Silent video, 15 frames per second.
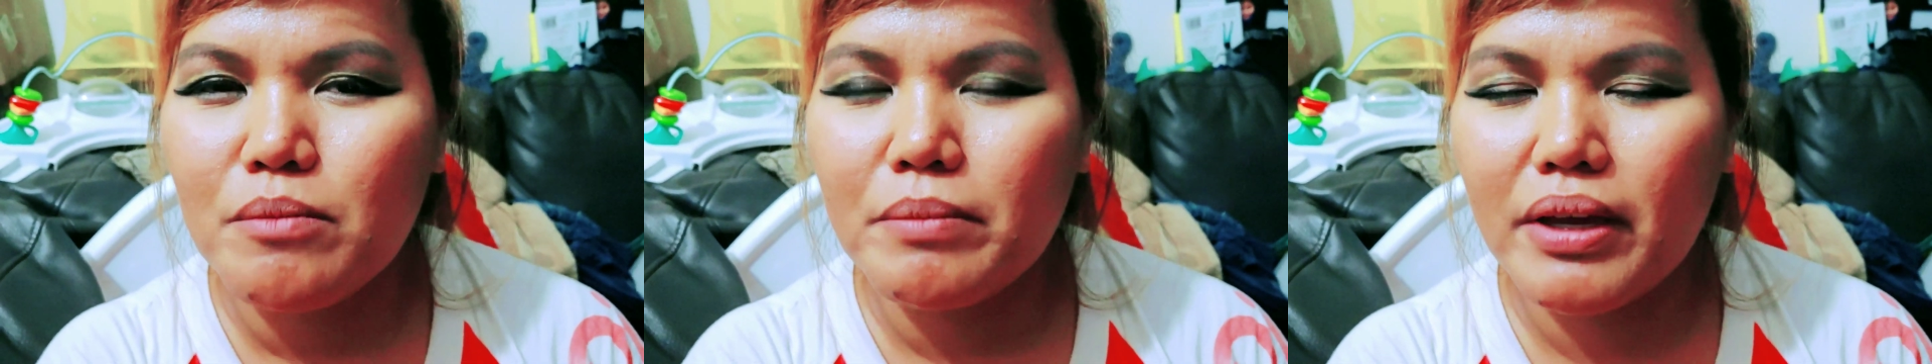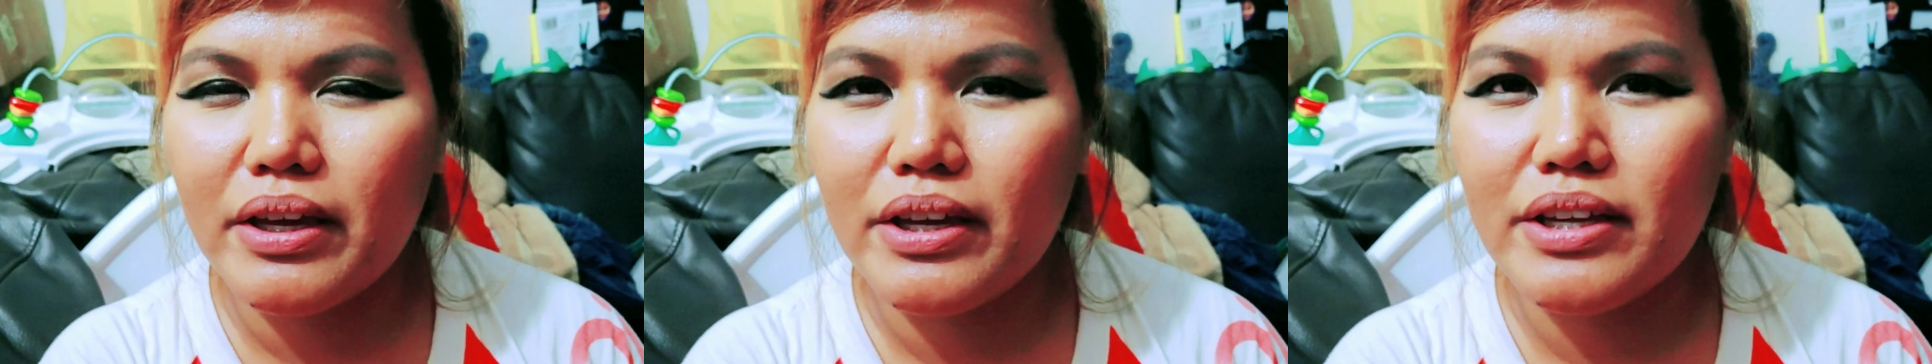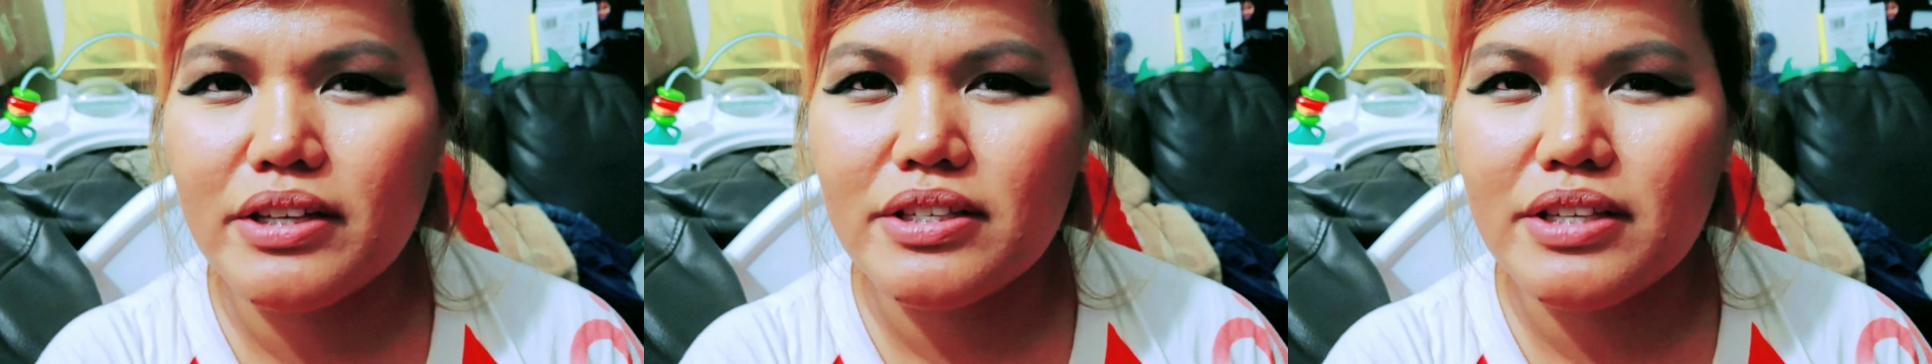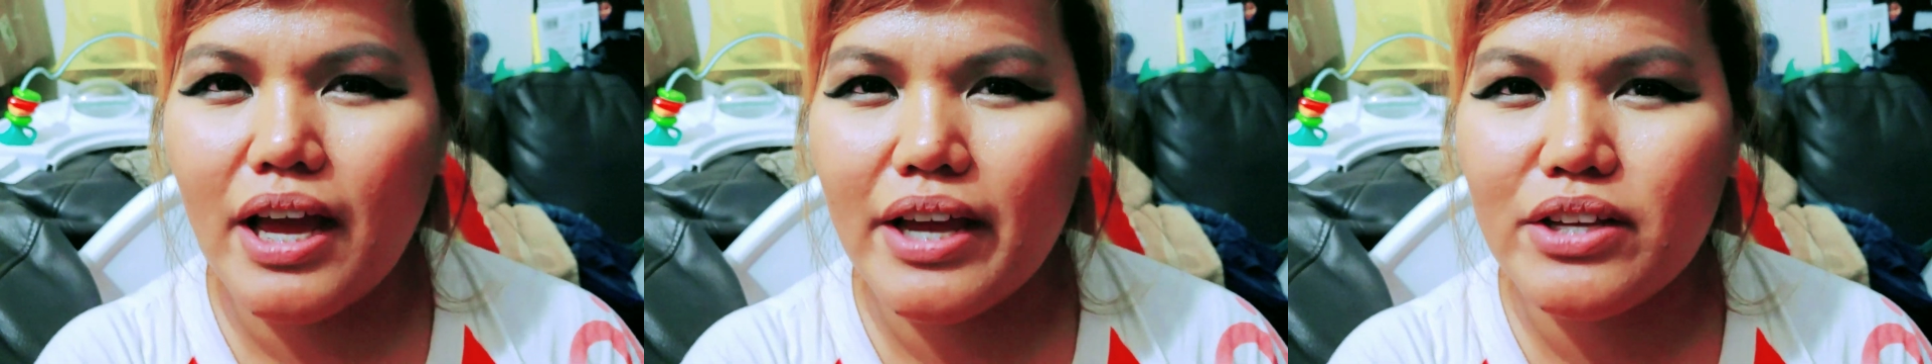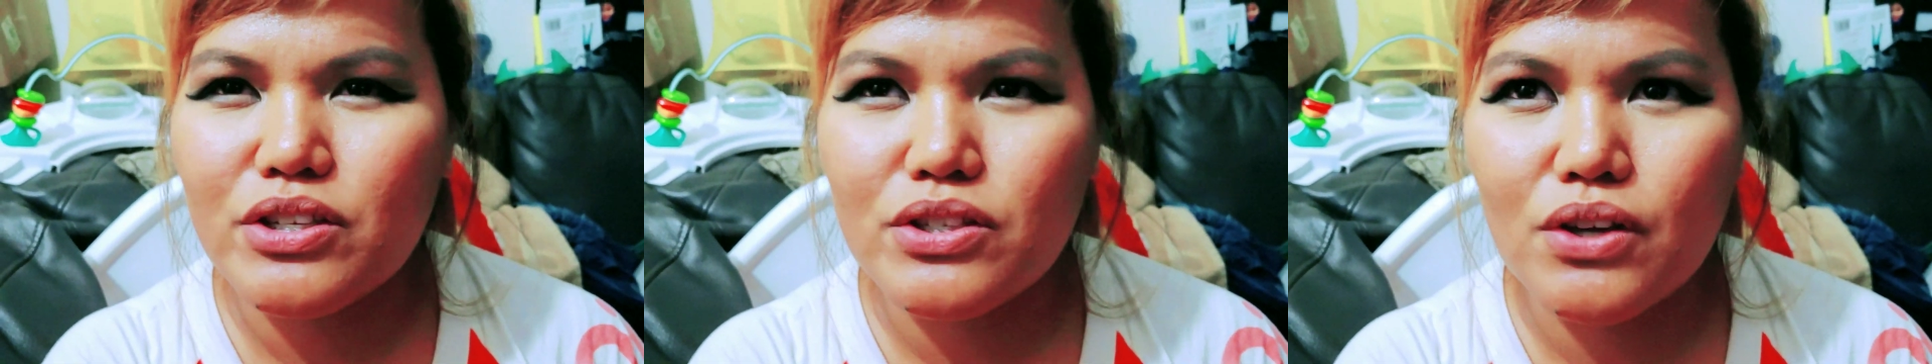because
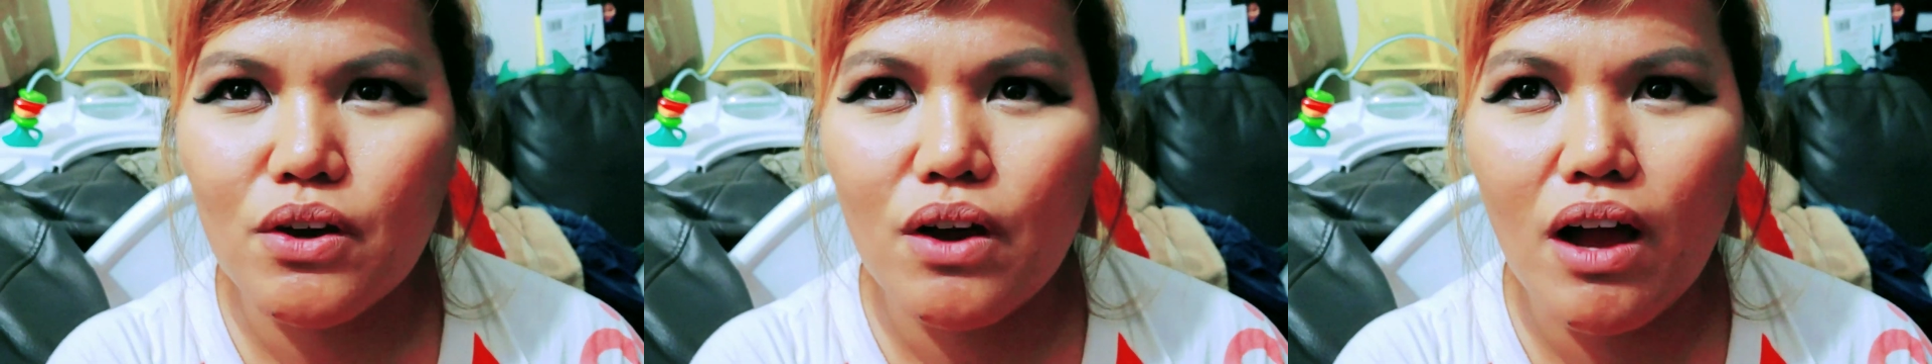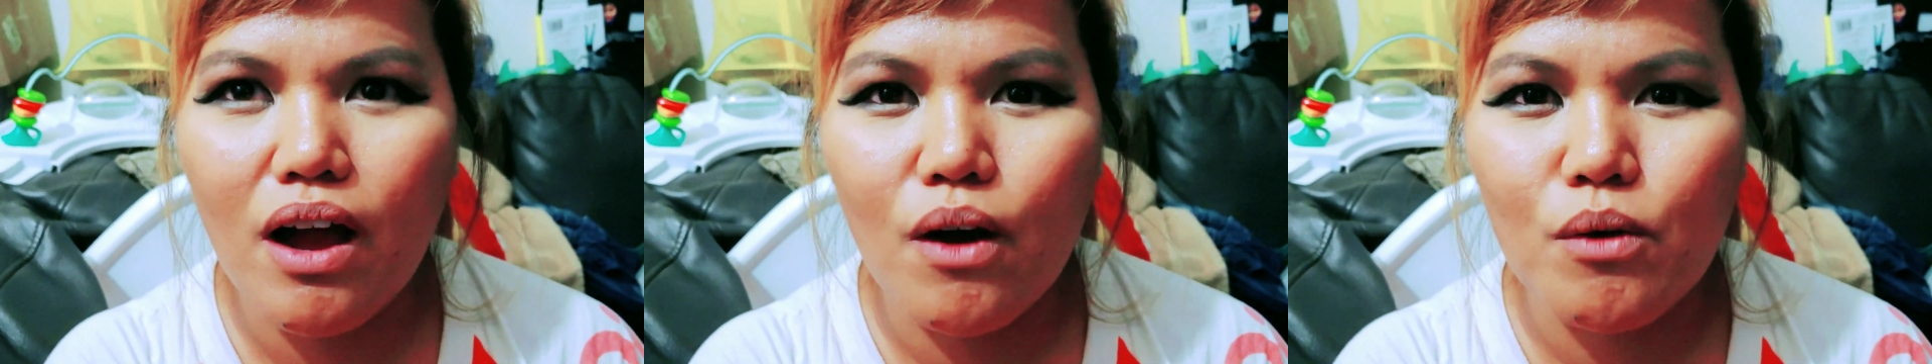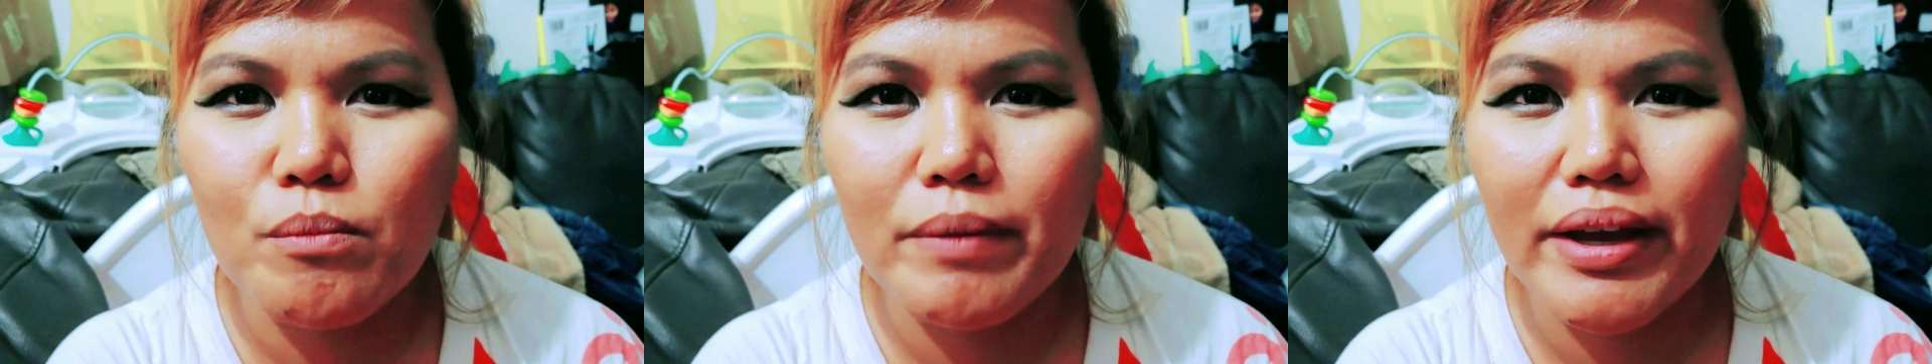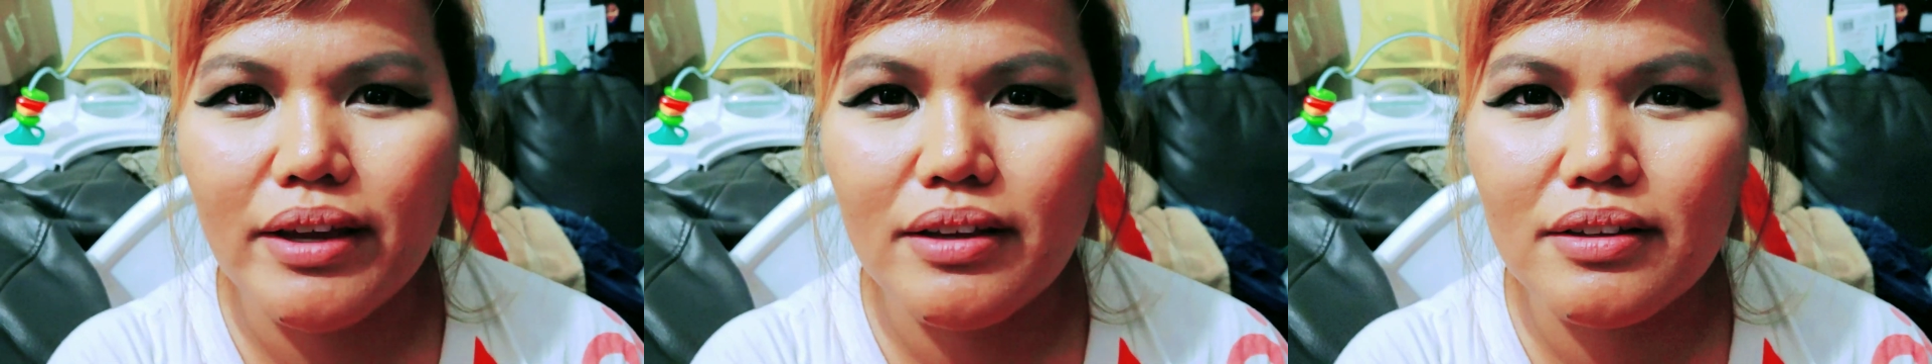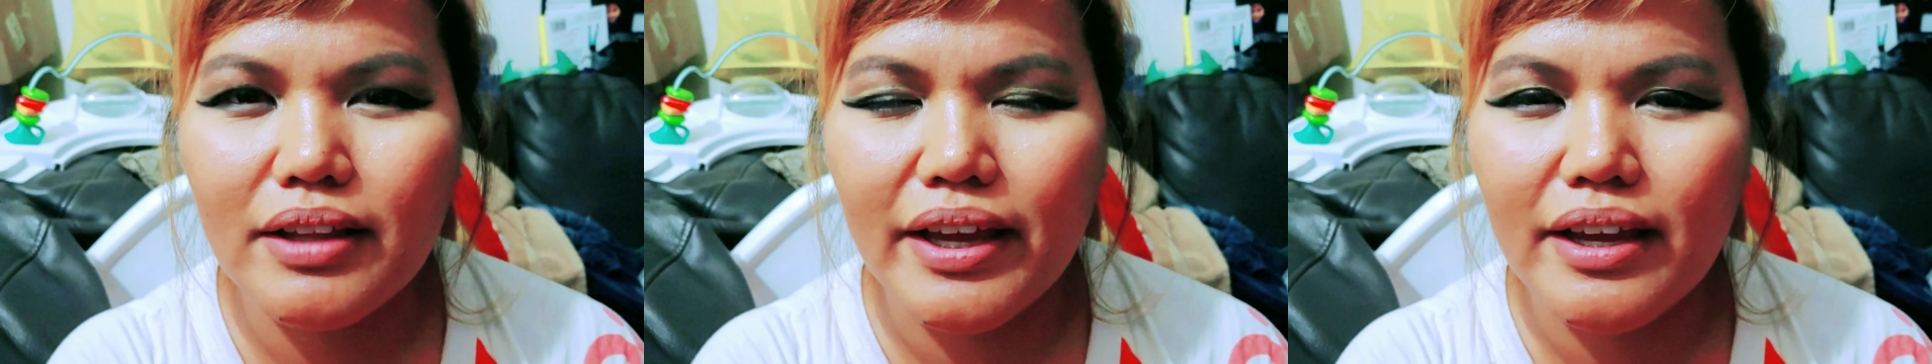I saw how
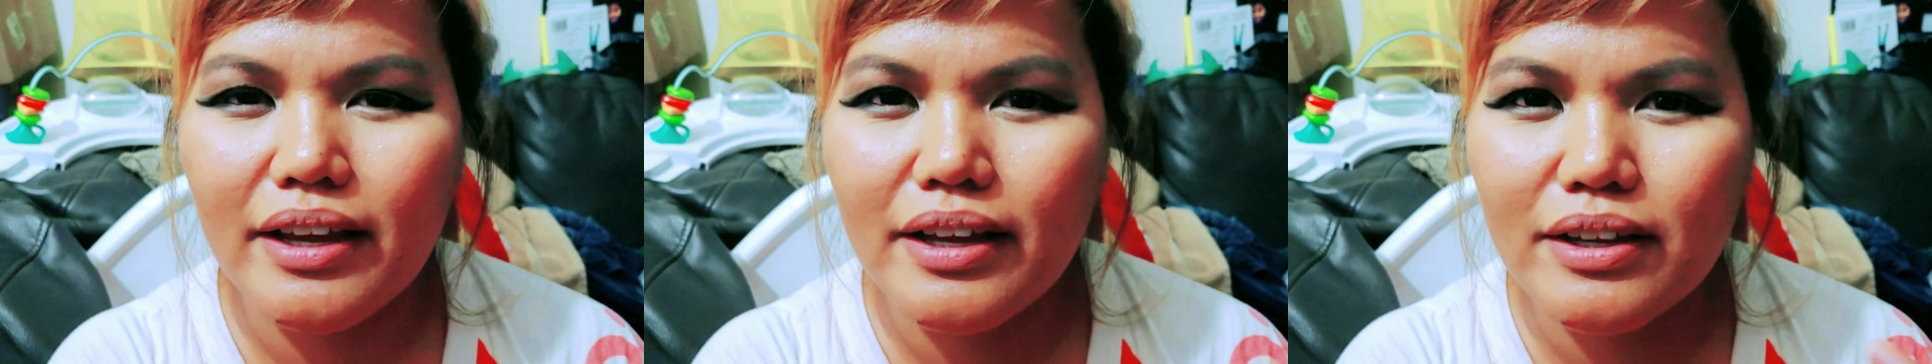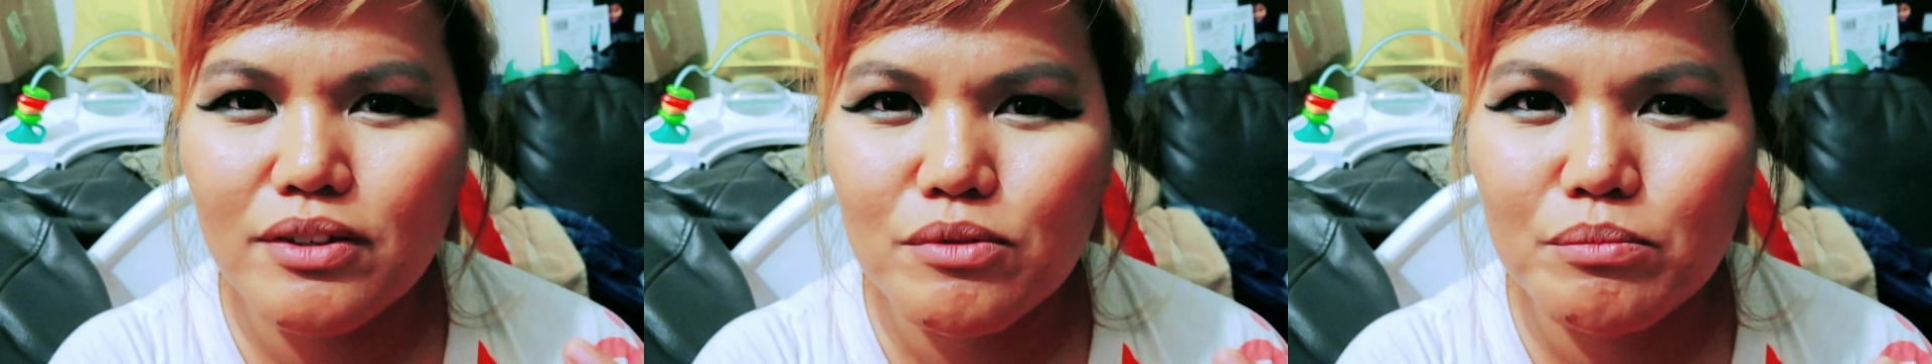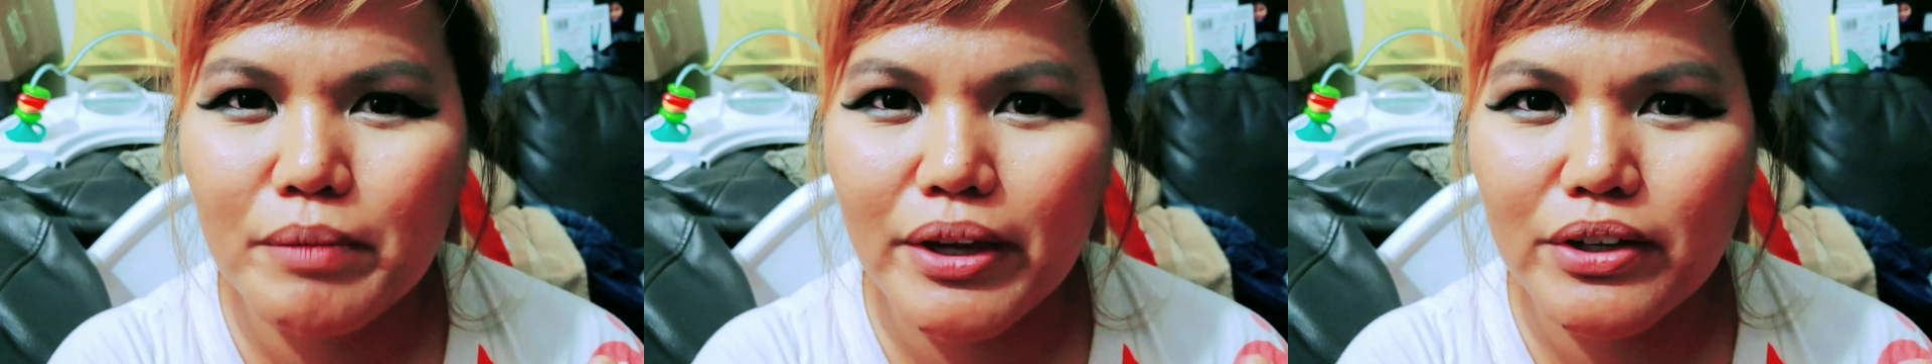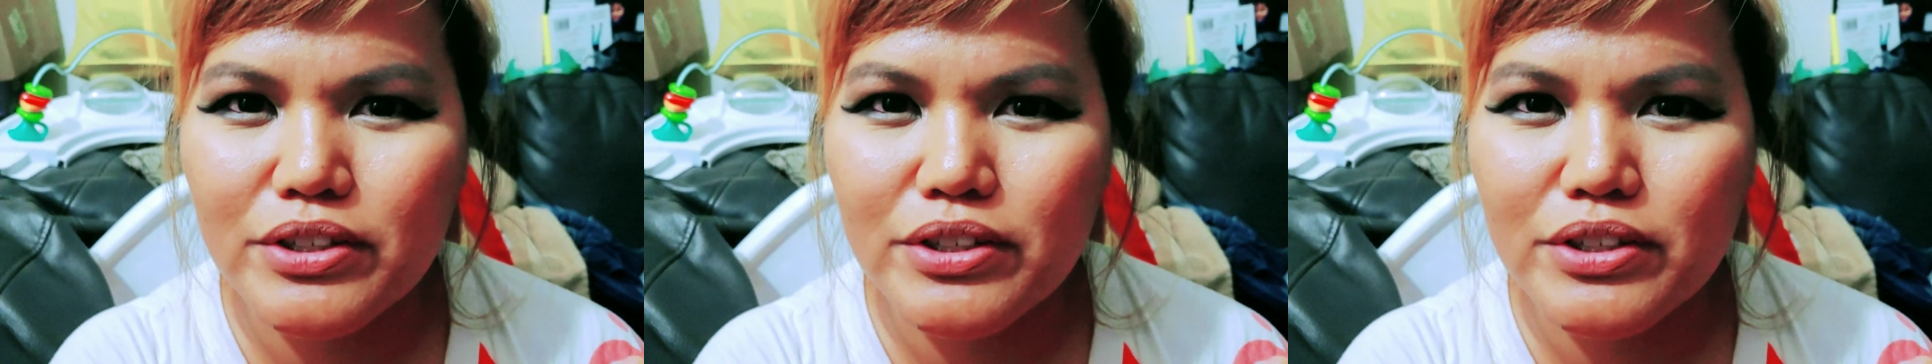my